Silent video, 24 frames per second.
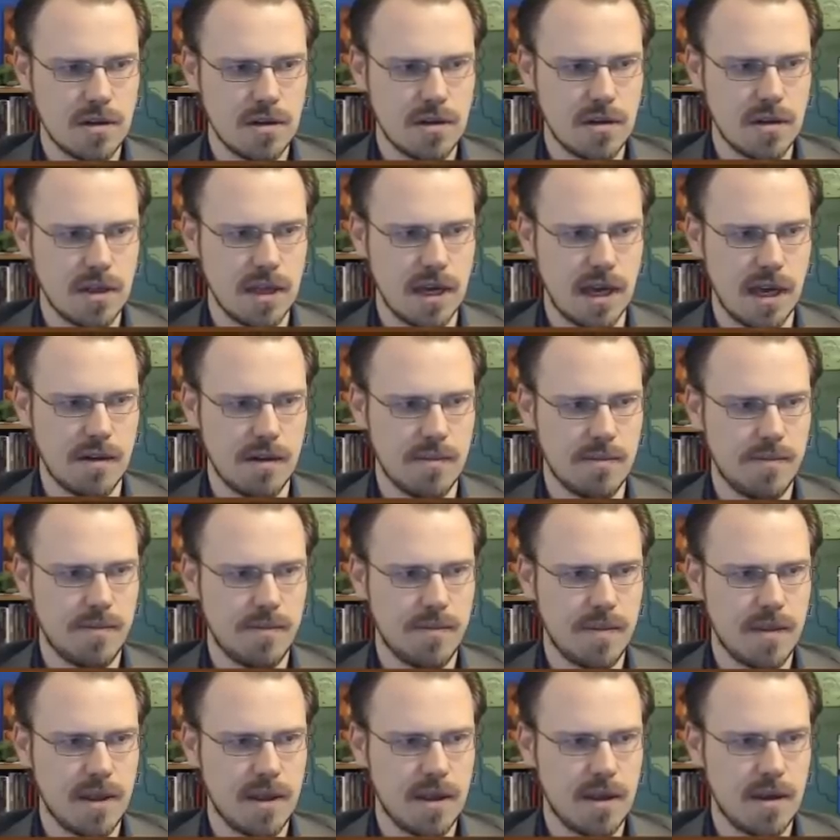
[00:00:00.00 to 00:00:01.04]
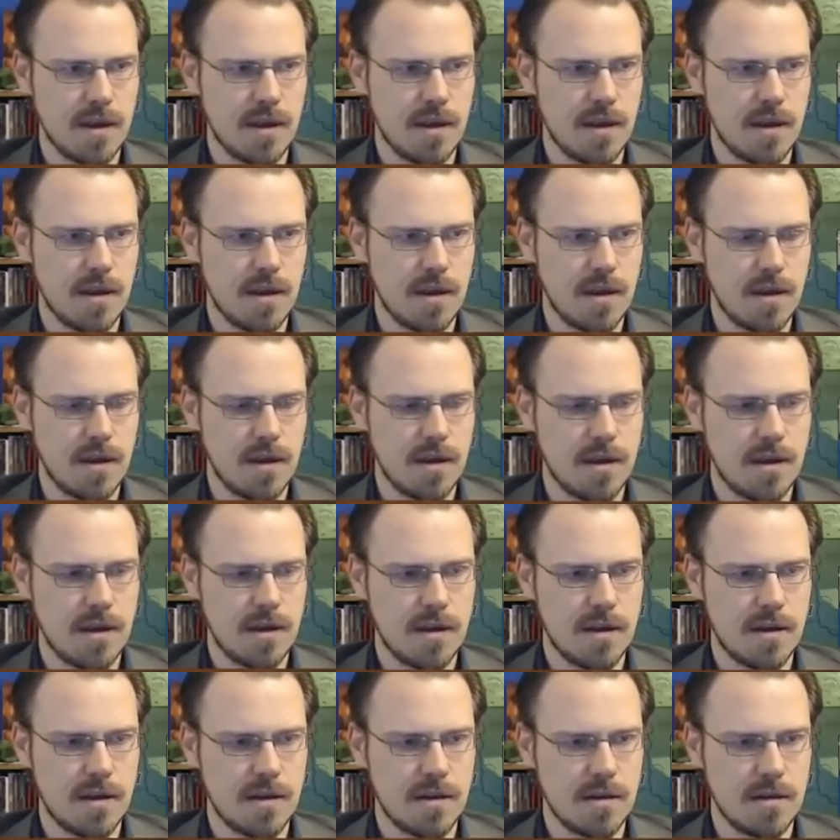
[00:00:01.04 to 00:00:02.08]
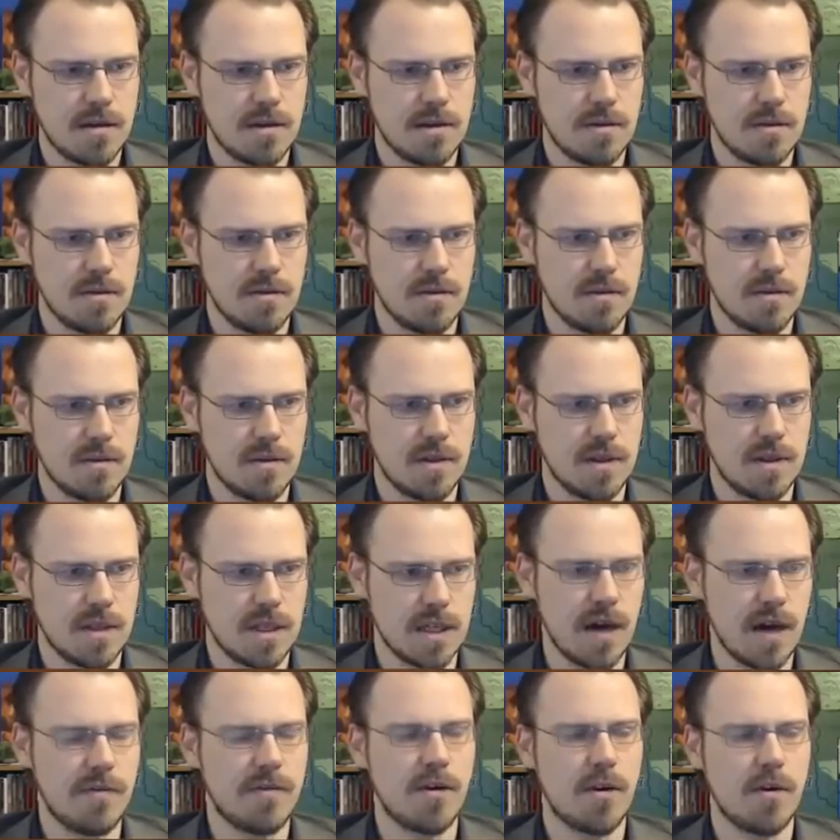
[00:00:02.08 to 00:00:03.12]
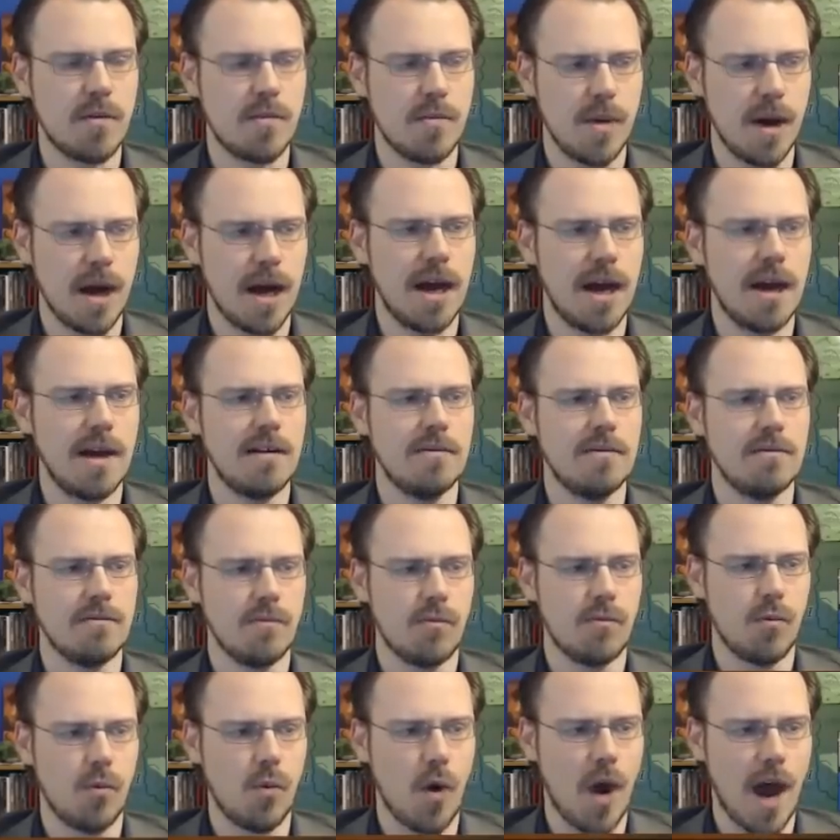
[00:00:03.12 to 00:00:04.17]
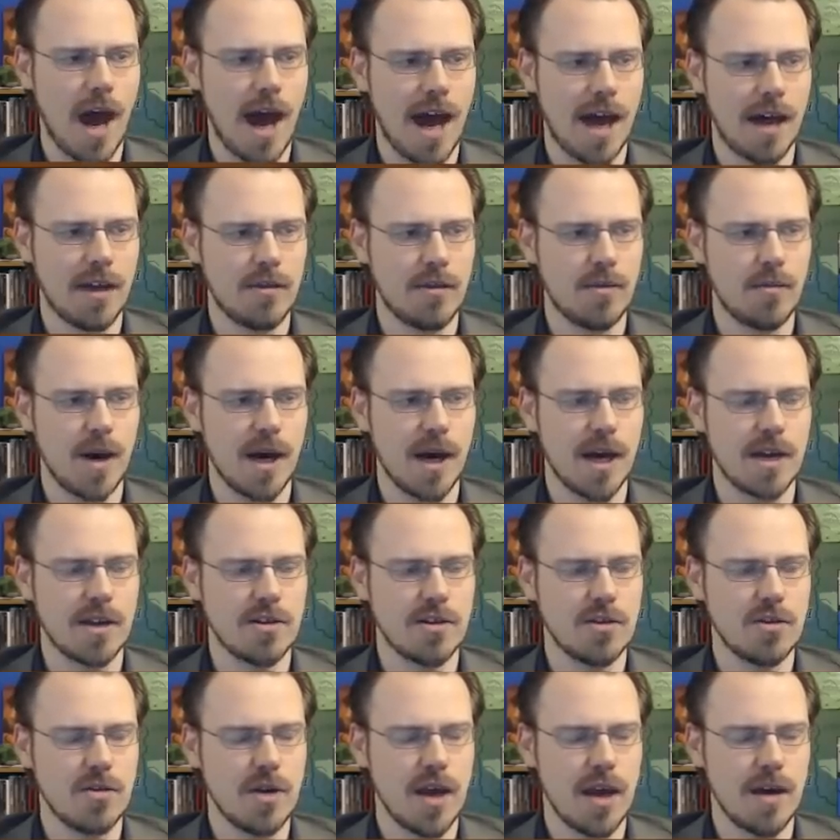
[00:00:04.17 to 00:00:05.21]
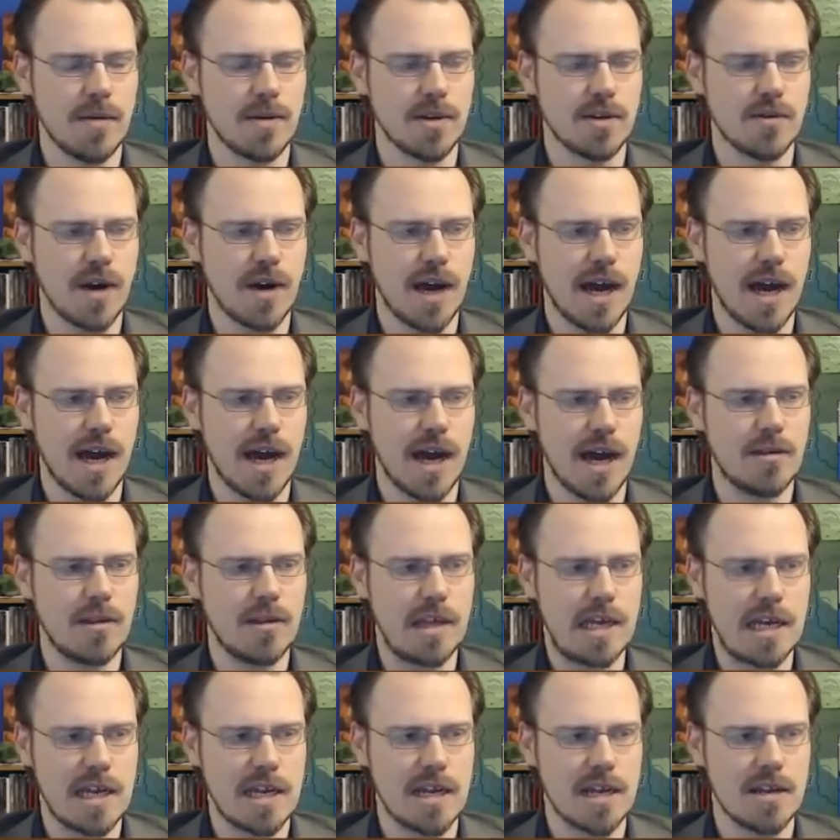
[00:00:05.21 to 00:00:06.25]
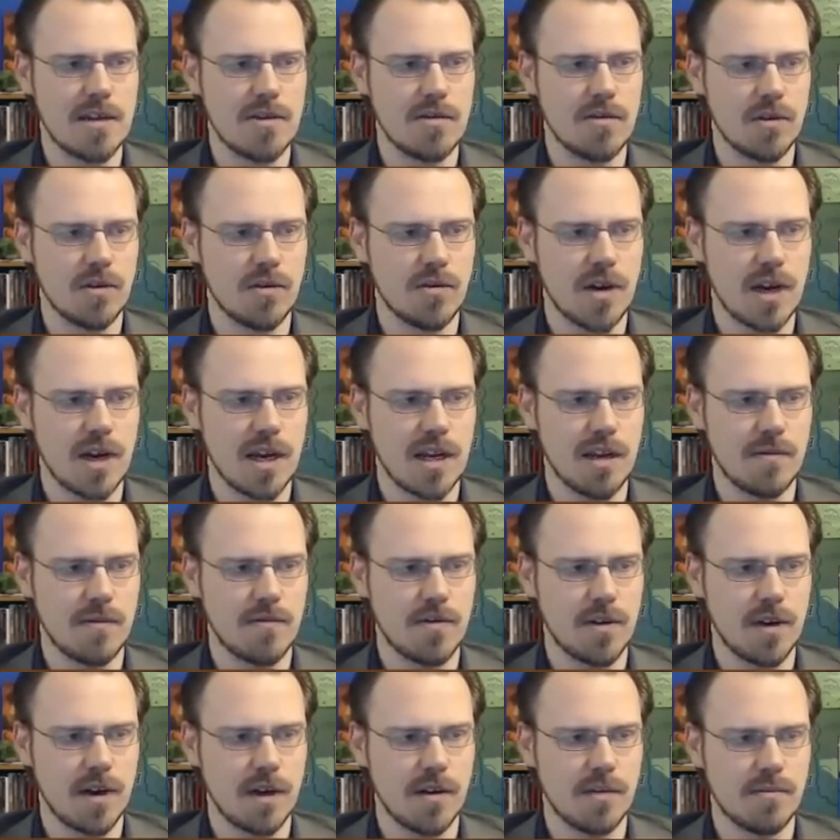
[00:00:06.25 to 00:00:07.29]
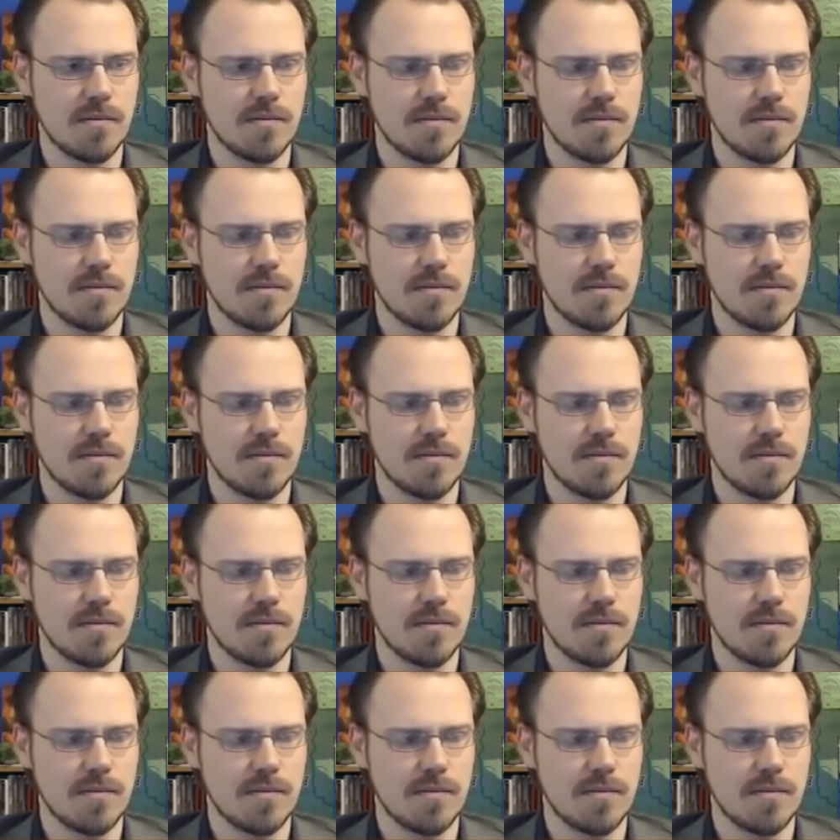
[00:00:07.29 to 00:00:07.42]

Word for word: Yeah. Suffer my wrath! Suffer my wrath, my two damage wrath, and then you can trade him for him.